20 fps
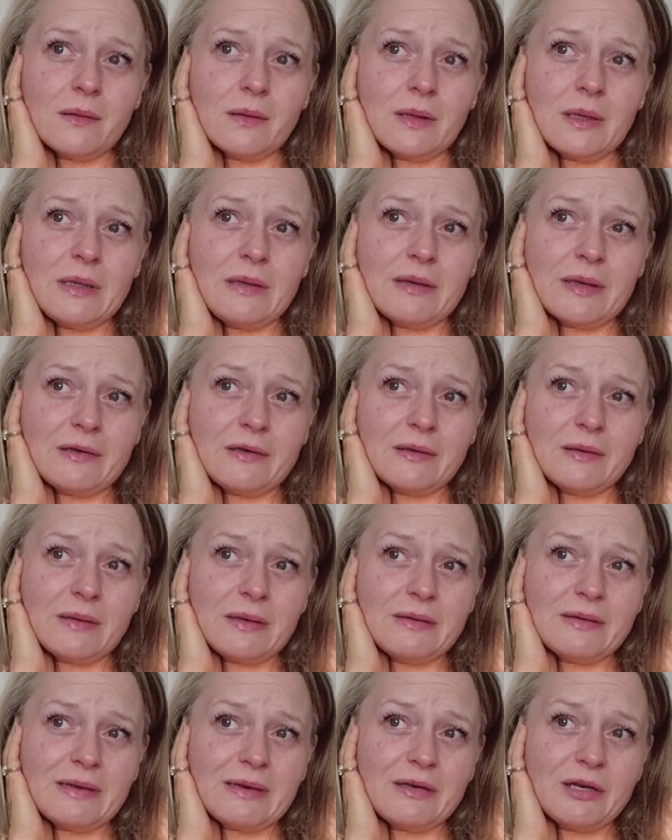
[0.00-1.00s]
he
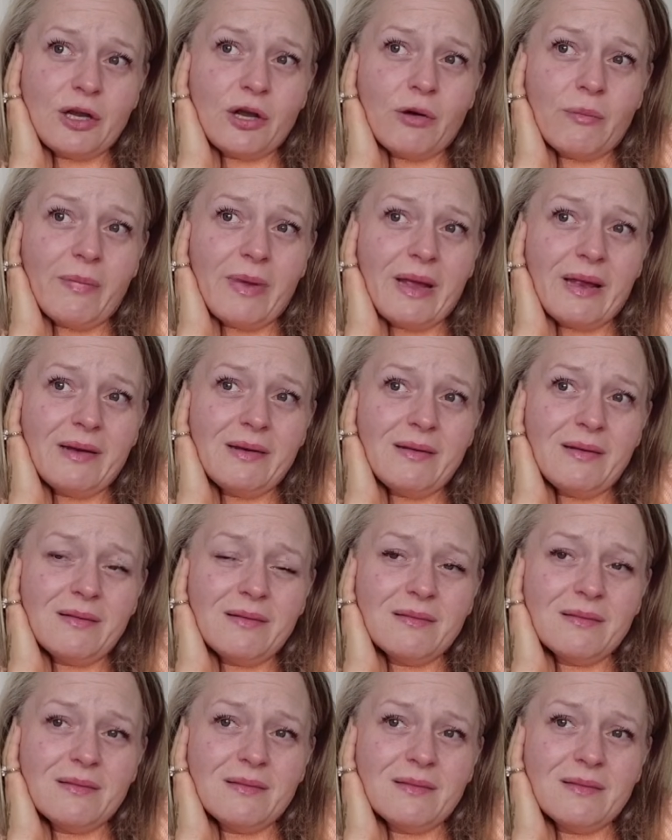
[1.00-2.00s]
did come in,
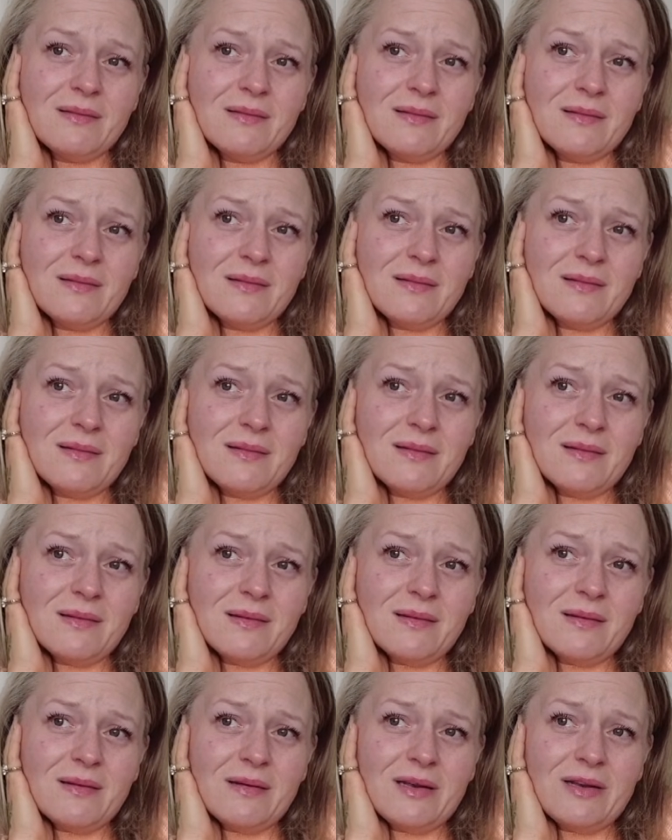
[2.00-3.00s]

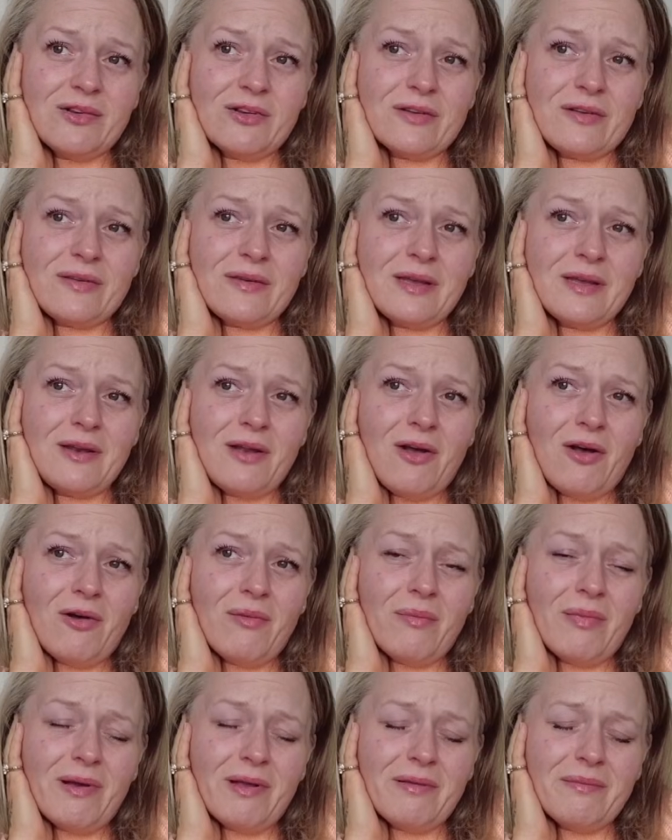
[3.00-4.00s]
and he just said,
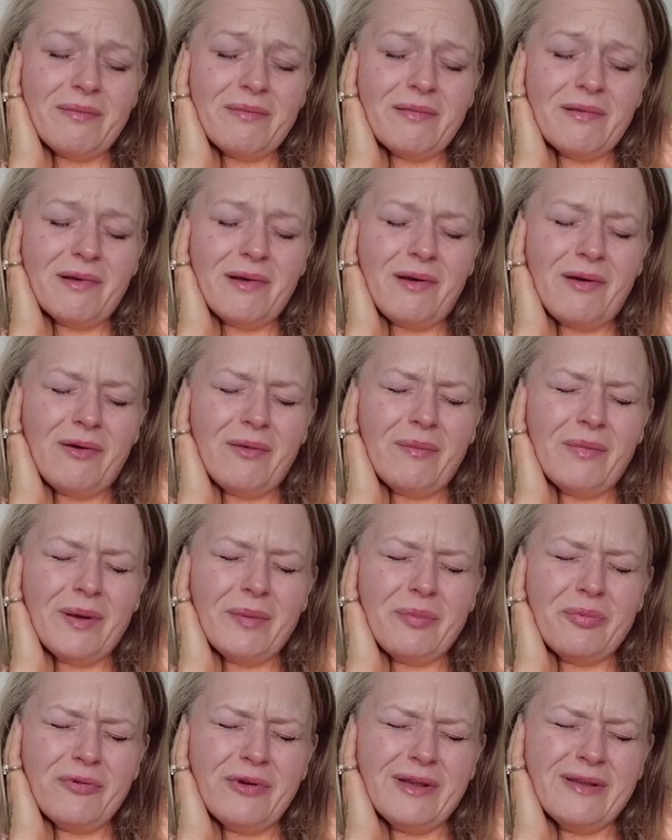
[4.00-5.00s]
oh my
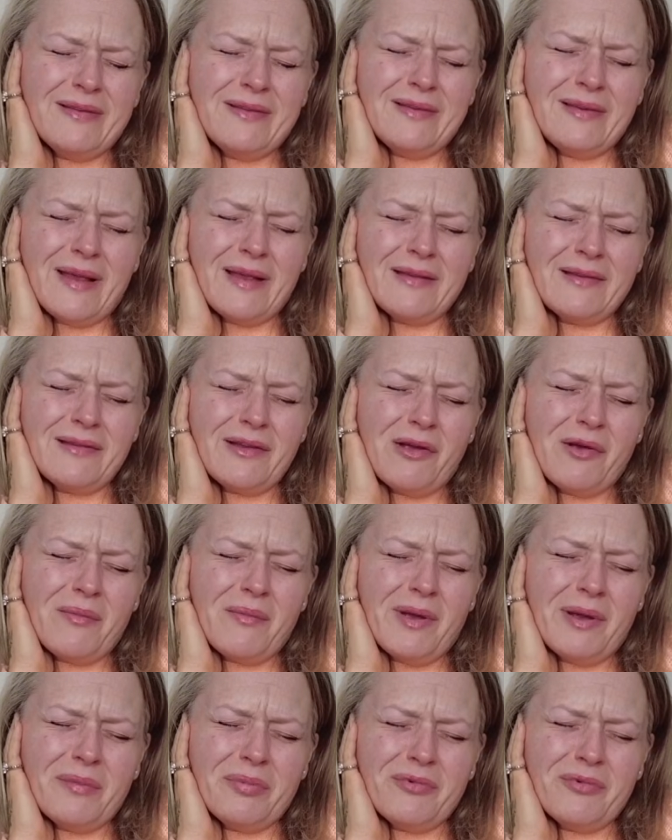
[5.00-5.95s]
princess, I've